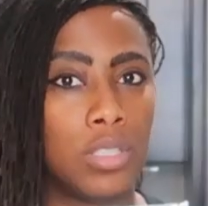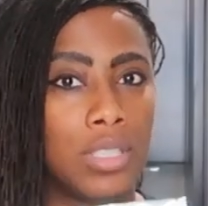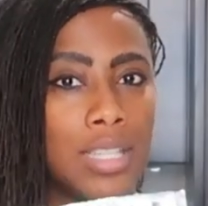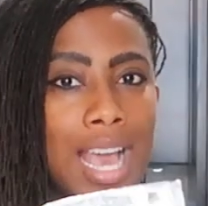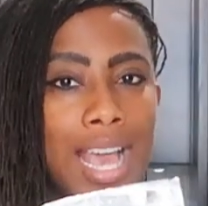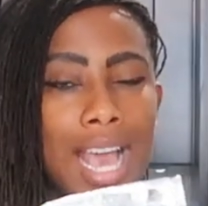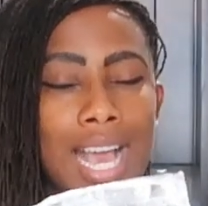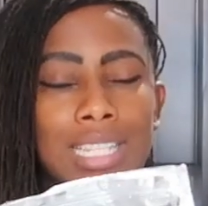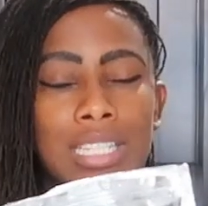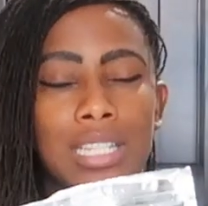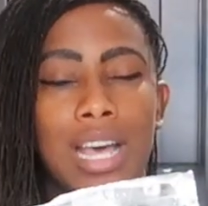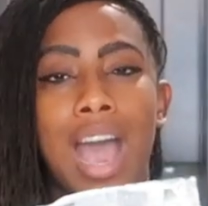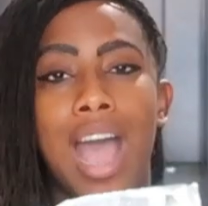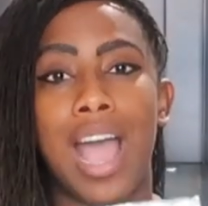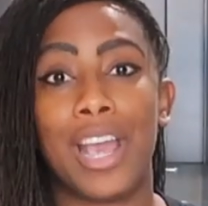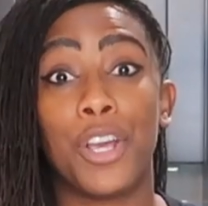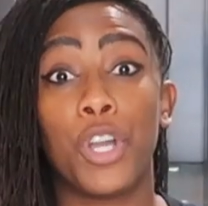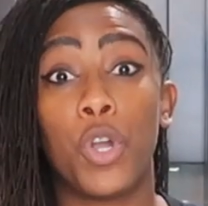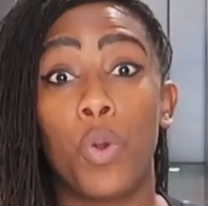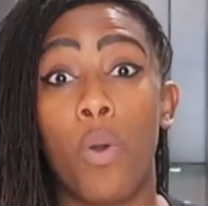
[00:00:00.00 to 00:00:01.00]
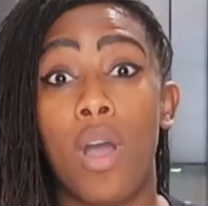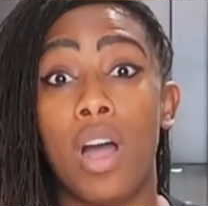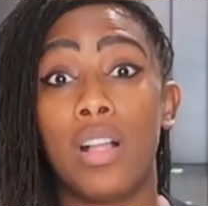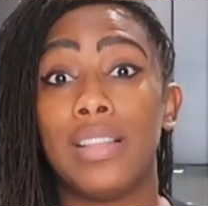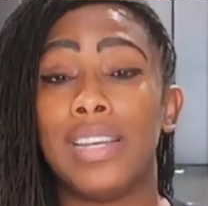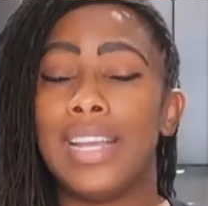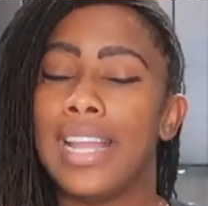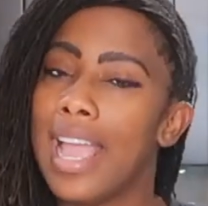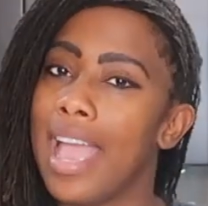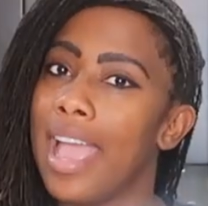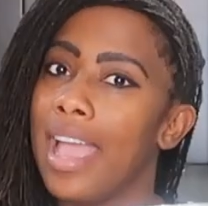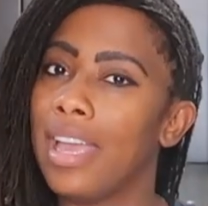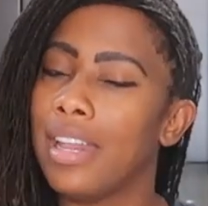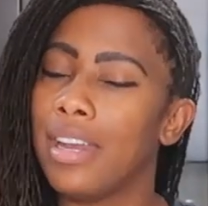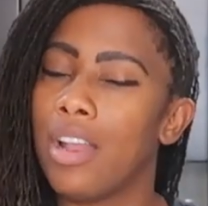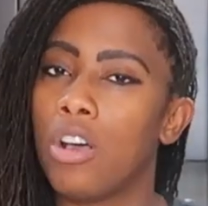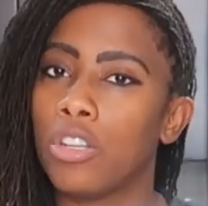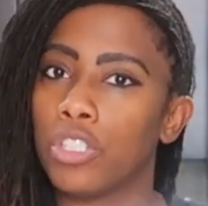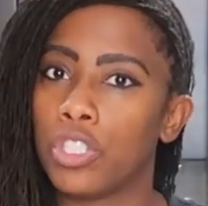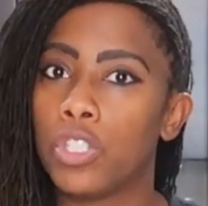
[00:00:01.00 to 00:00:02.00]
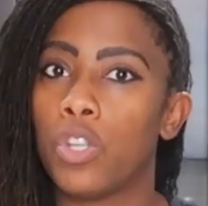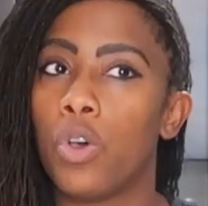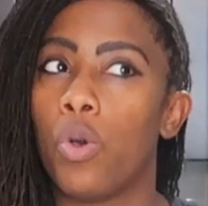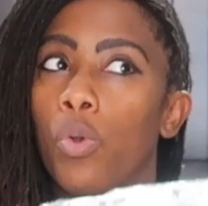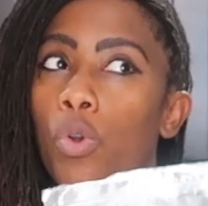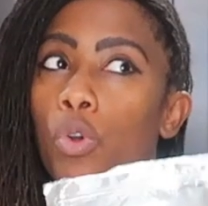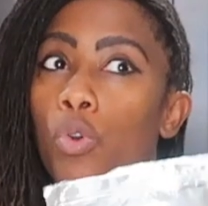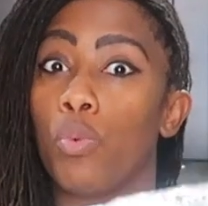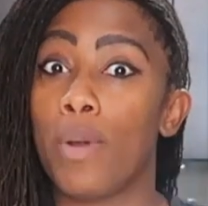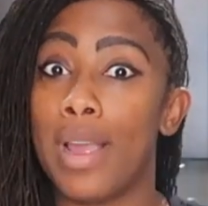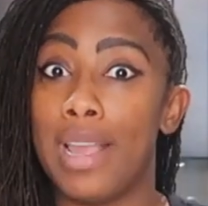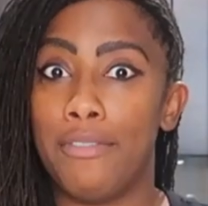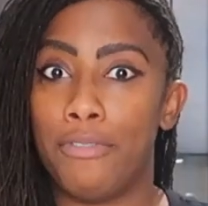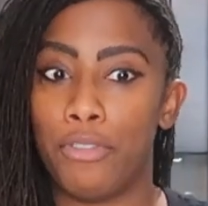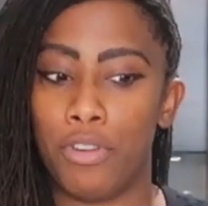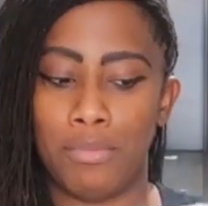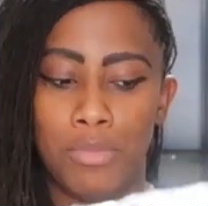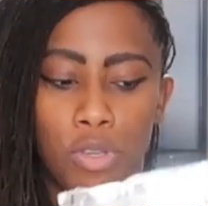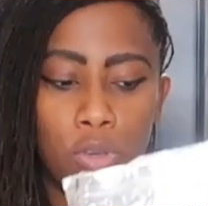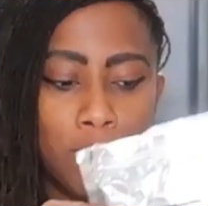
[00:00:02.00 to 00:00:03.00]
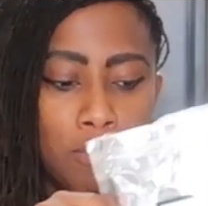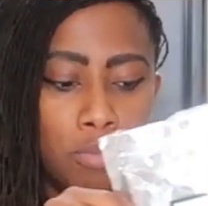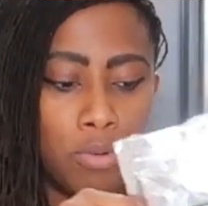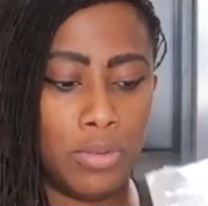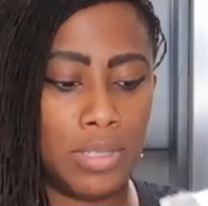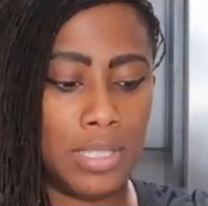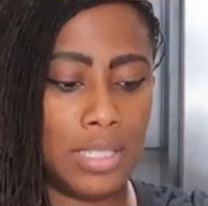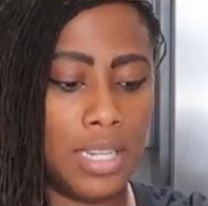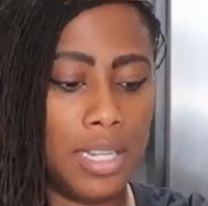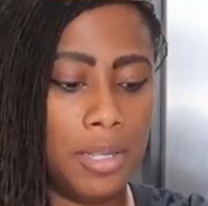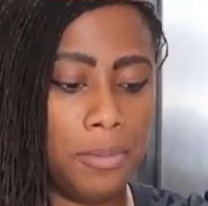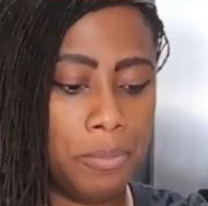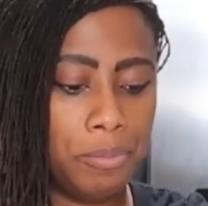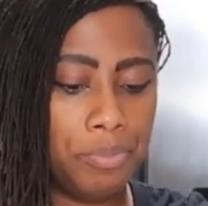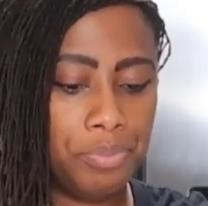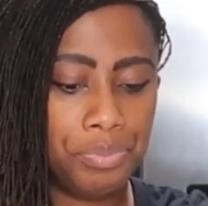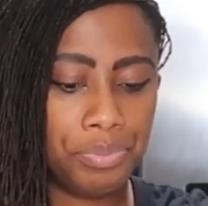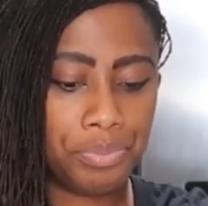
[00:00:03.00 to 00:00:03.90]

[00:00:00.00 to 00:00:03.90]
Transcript: That has the higher quality and also great for immune boosting.